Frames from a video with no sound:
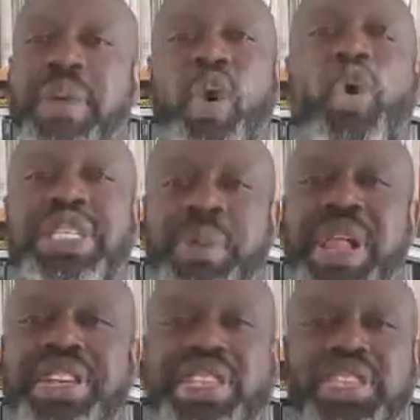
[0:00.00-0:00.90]
Always a
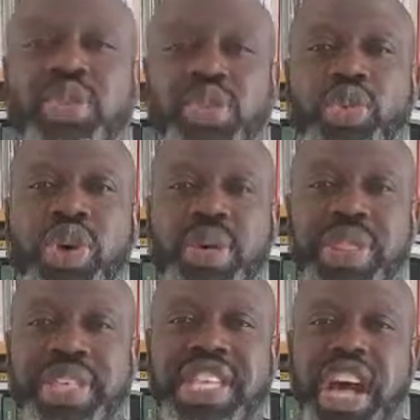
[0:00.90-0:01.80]
pleasure to work
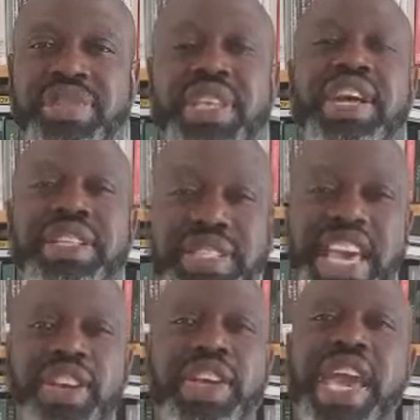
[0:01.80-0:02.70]
with yourselves.
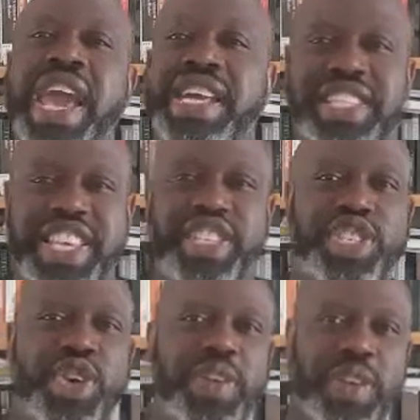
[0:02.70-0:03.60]
Take good care. See you
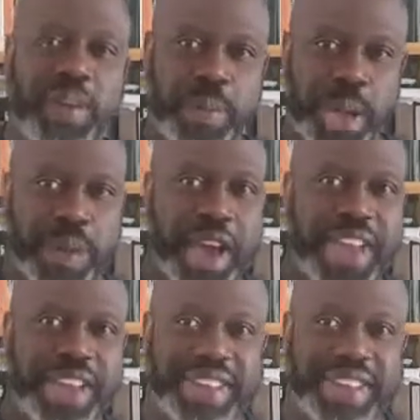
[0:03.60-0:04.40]
soon. Bye-bye.